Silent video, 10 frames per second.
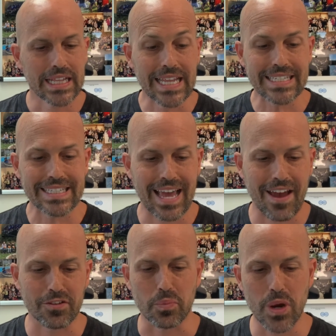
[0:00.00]
lest
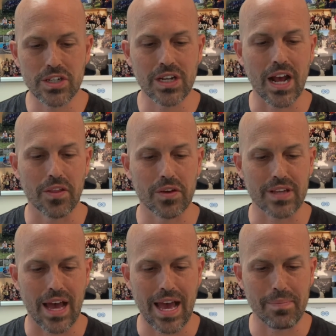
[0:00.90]
after preaching to
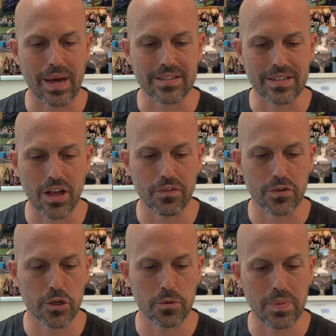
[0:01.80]
others, I myself
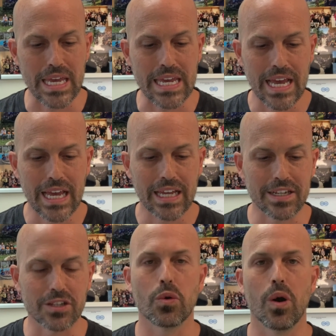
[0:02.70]
should be
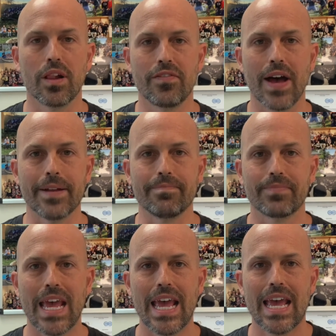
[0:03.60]
disqualified.
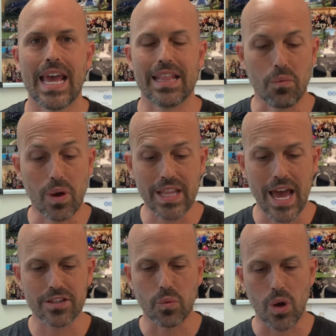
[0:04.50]
And then one
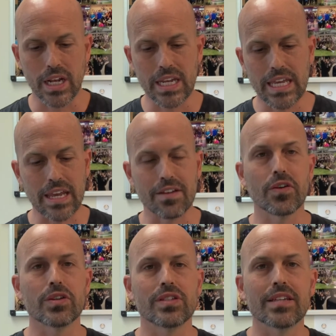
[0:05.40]
last one in
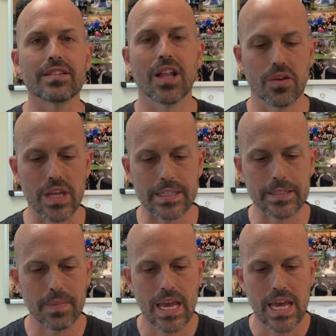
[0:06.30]
1
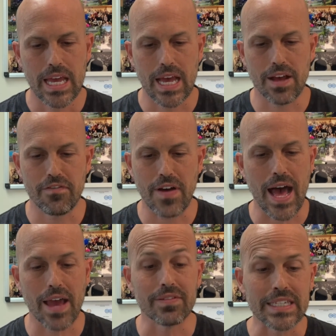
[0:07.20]
Thessalonians uh,
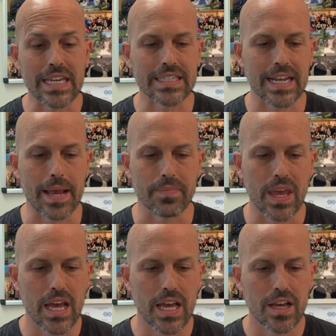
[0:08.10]
5, 6, and 8.
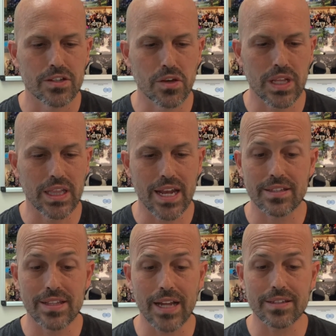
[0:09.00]
So then let
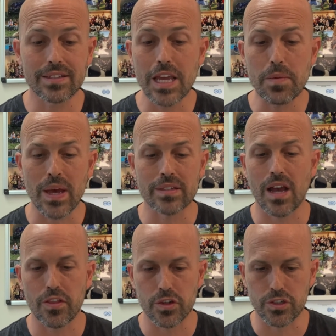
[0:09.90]
us not sleep as
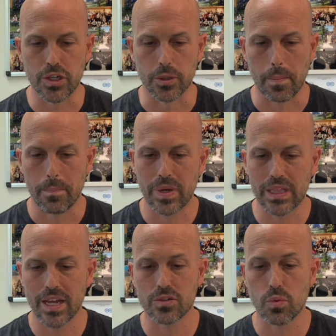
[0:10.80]
others do, but
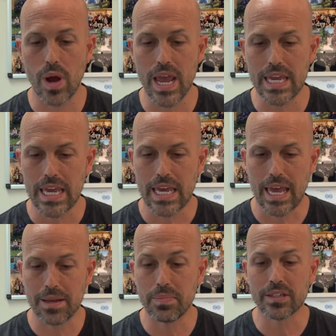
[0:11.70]
let us wake
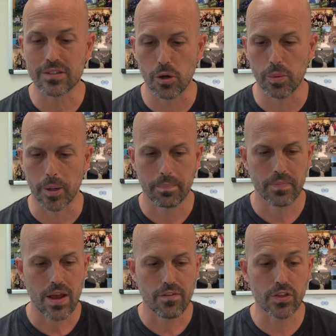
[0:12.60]
and be sober.
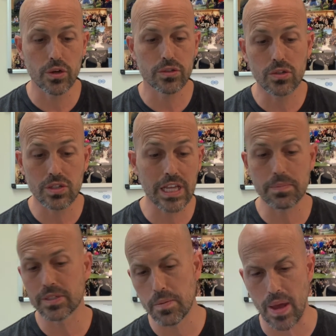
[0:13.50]
For those who
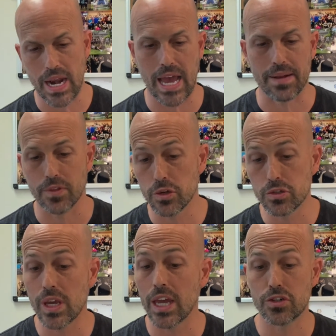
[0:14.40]
sleep, sleep at night.
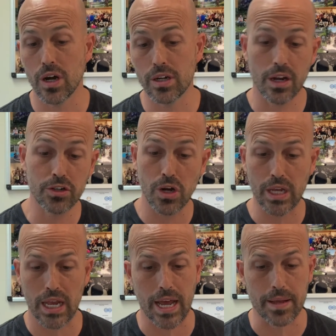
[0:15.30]
Those who get drunk are
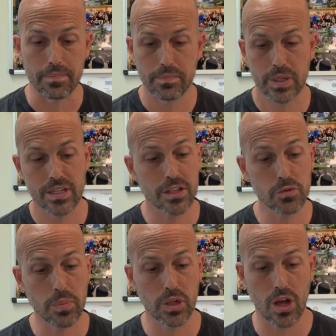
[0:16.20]
drunk at night. But since
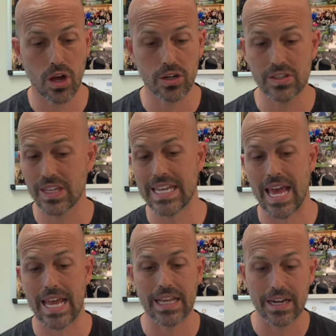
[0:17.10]
we belong to the
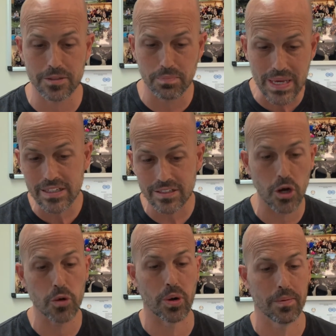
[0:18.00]
day, let us be
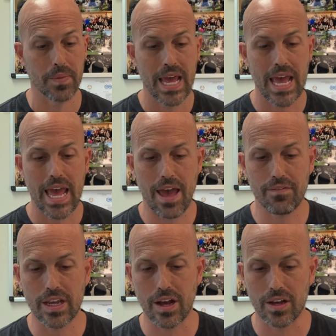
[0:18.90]
sober,
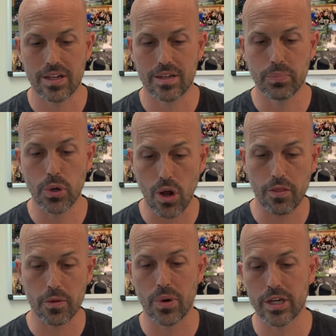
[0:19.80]
having put
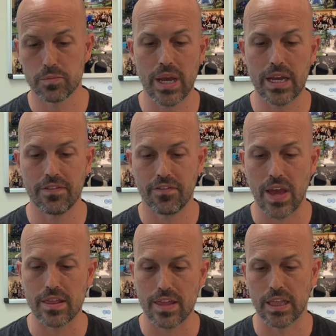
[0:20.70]
on the breastplate of
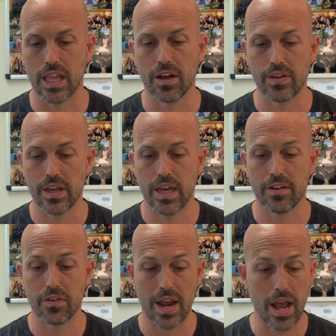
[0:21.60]
faith and love,
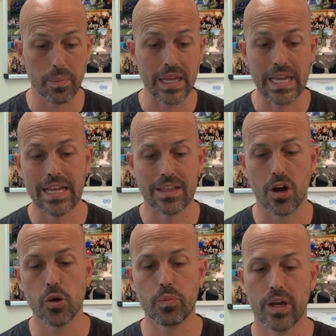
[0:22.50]
and for the helmet, the
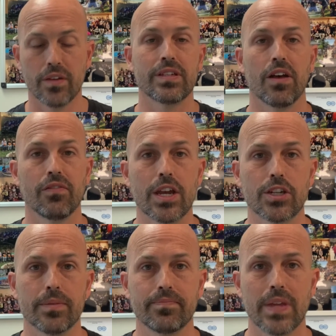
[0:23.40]
hope of
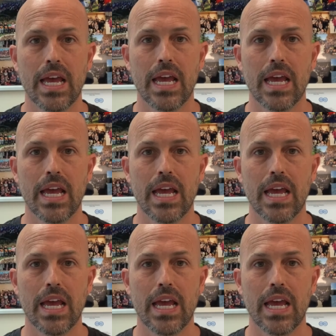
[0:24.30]
salvation.